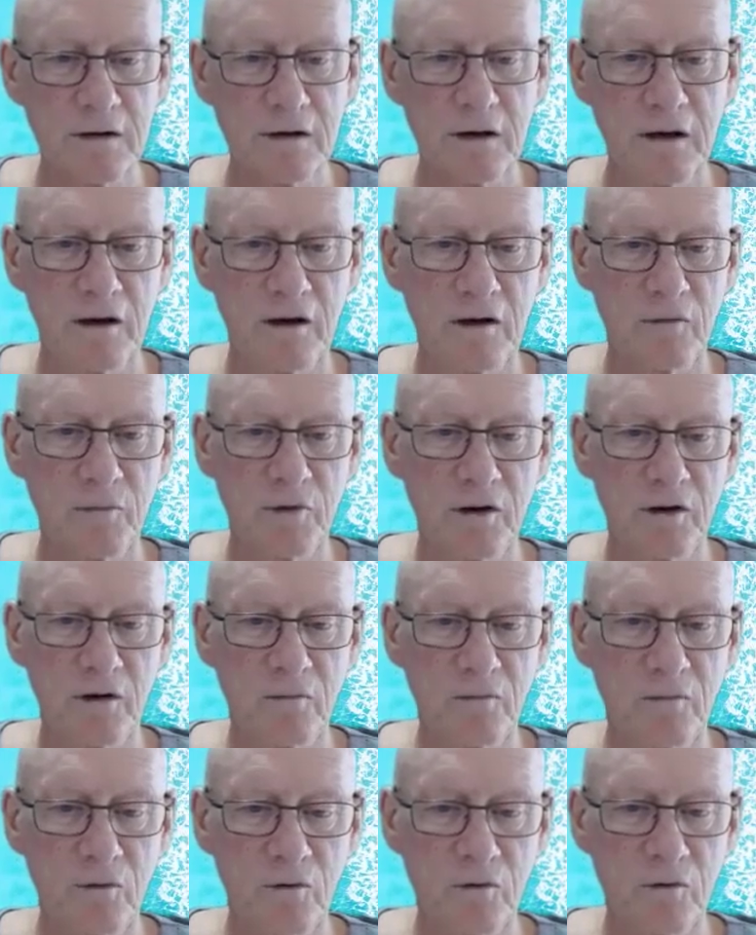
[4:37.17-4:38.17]
And I've been
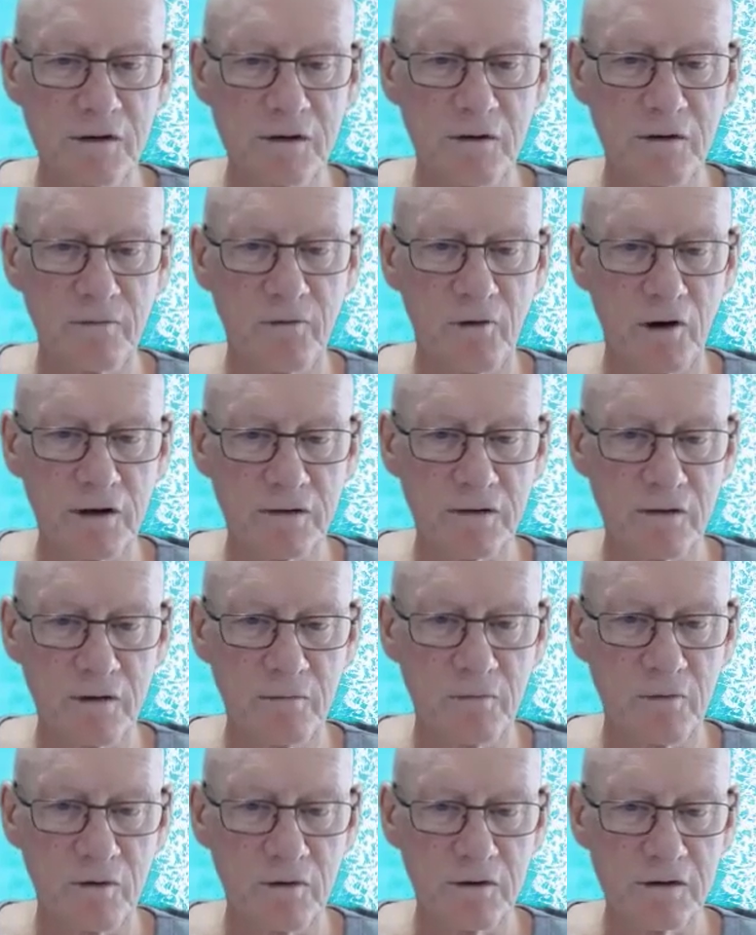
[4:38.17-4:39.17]
on boards and advisory
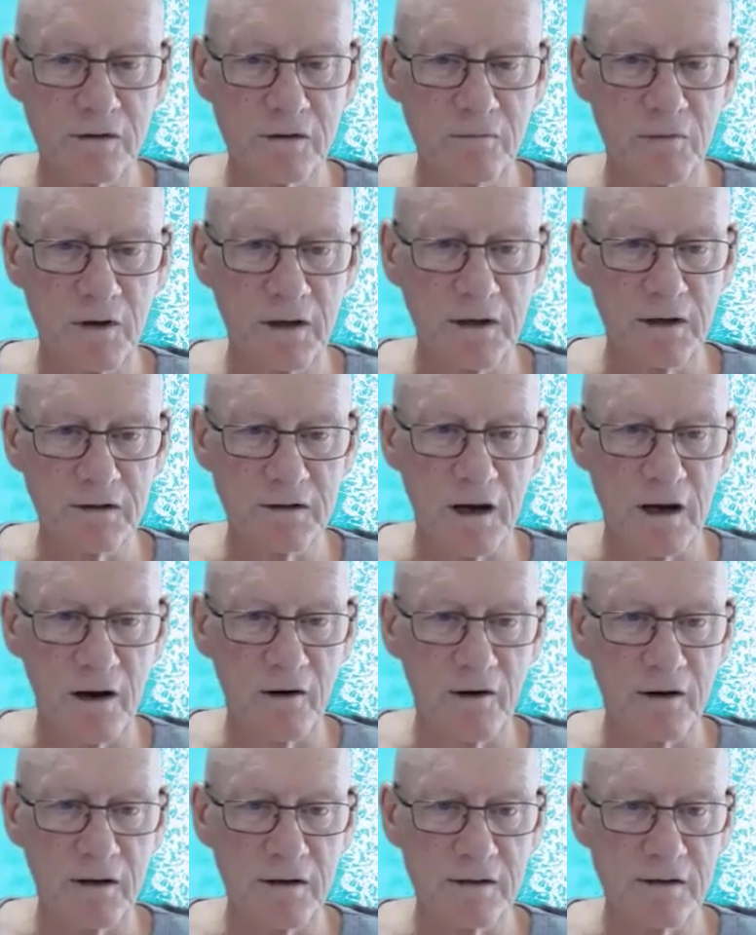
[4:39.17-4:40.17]
boards to many
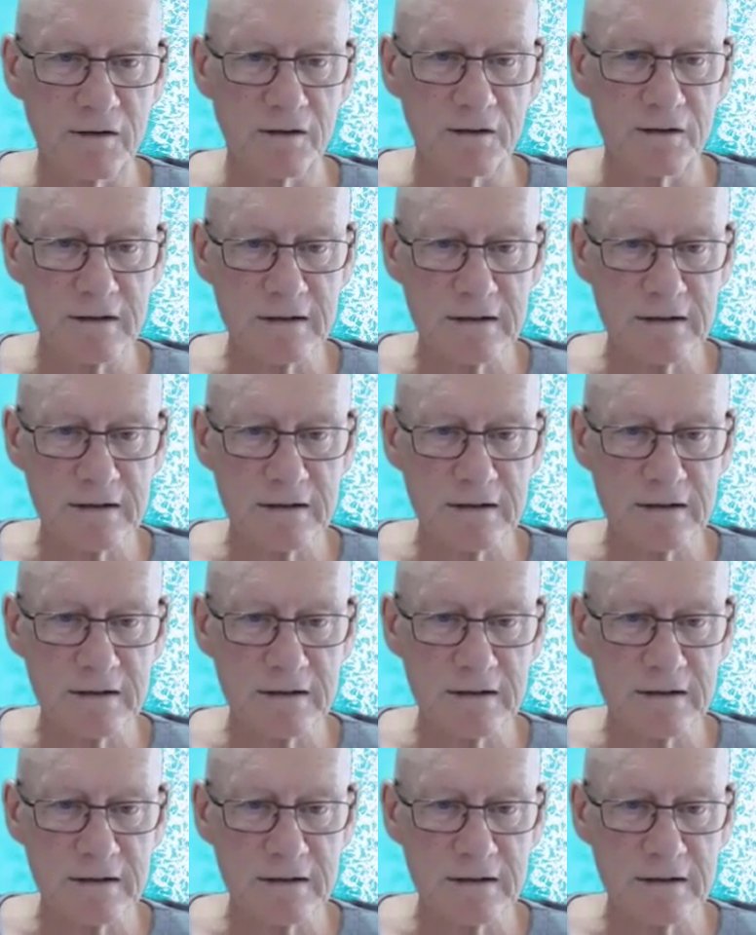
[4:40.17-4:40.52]
charities.